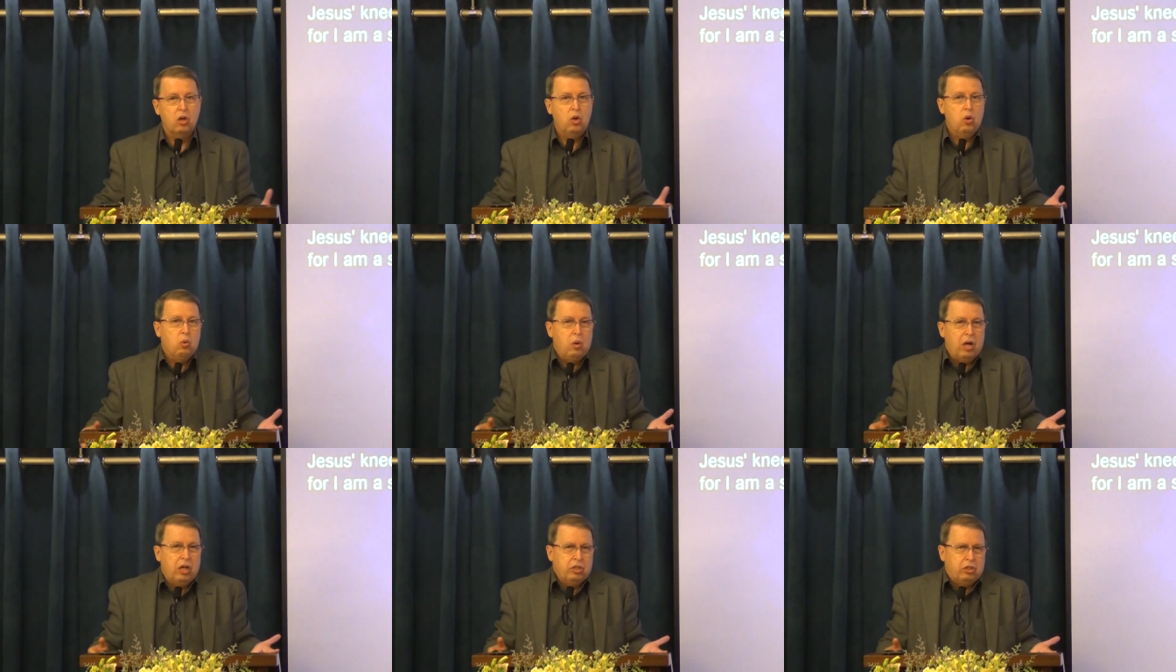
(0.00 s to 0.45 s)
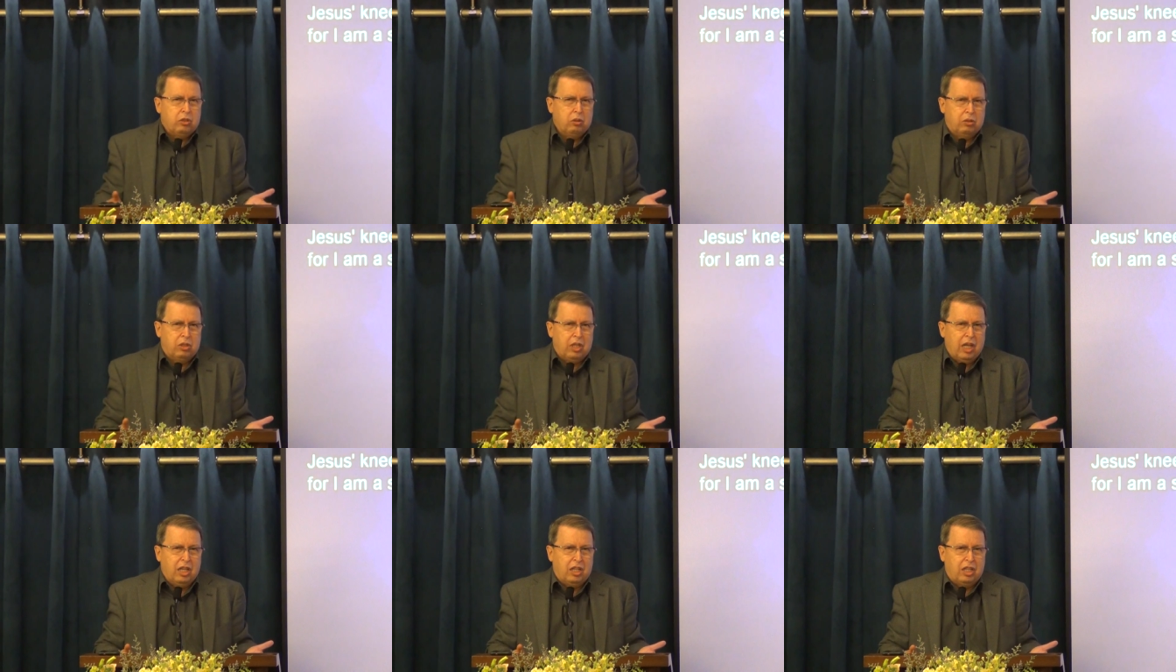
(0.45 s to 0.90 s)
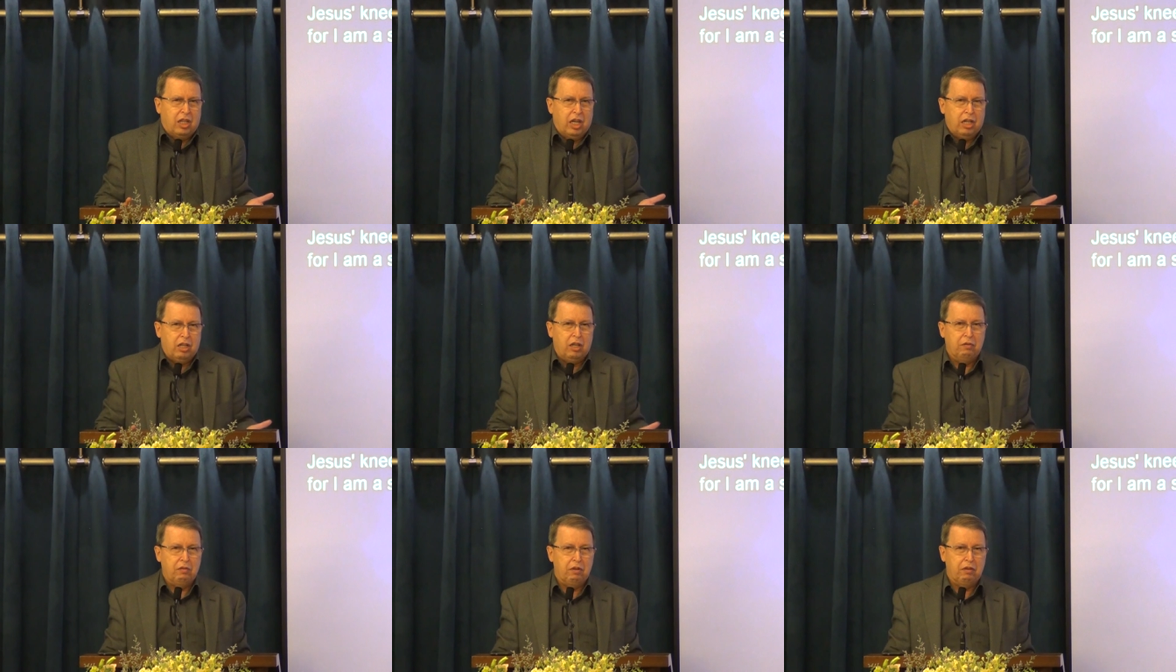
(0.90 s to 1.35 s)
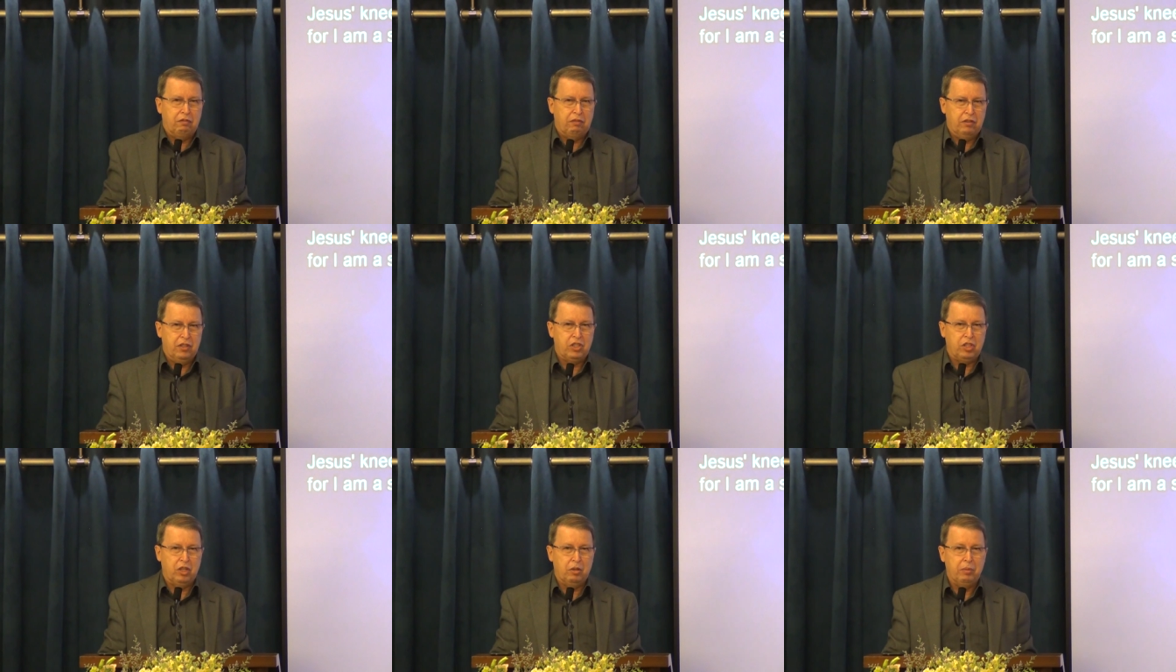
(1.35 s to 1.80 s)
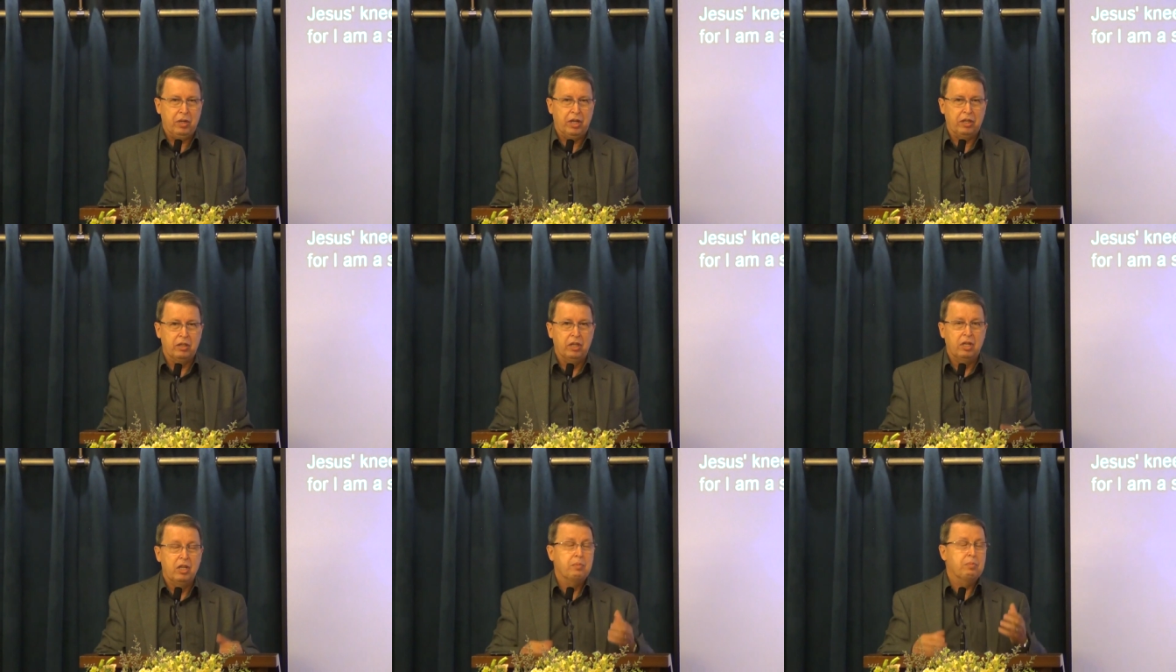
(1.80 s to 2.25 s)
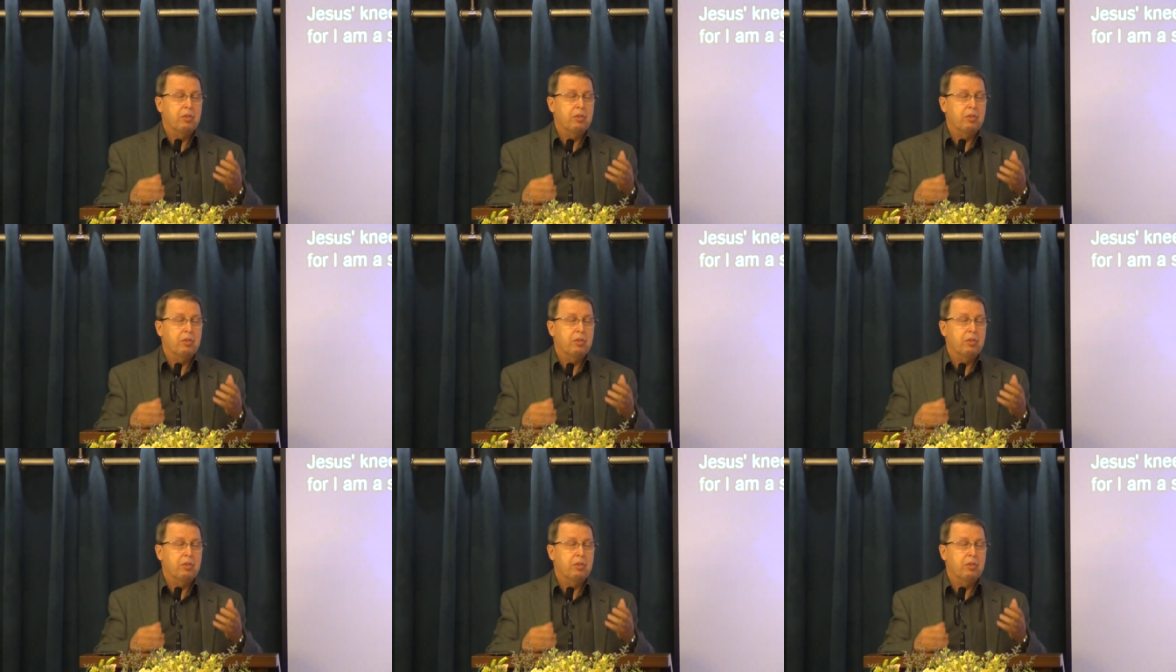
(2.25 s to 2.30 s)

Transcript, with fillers: Who wants to take care of a fisherman?